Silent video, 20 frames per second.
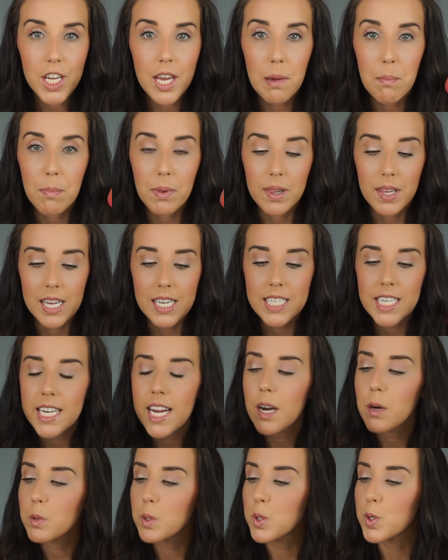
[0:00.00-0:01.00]
It blended
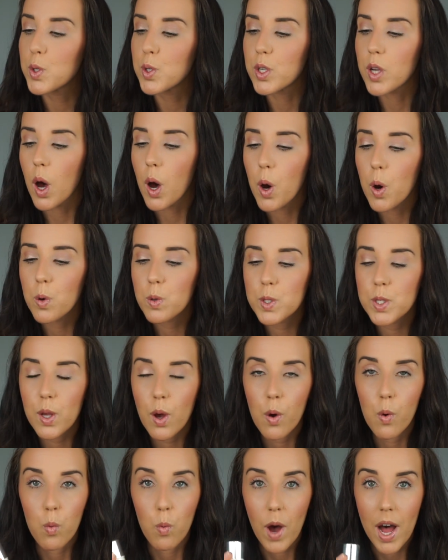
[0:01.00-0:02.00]
out so
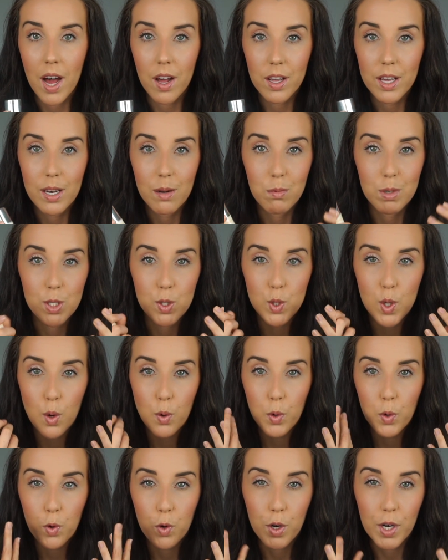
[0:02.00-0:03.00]
well, and it was so
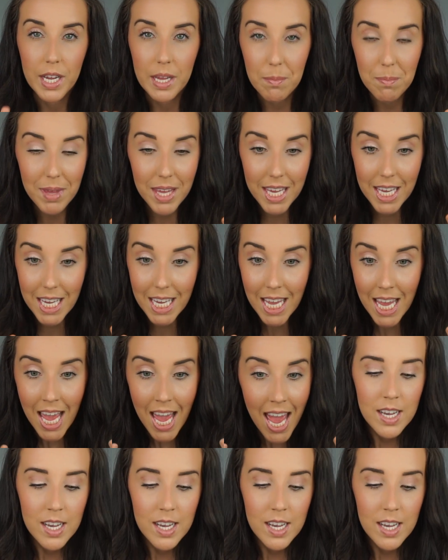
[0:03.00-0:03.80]
creamy.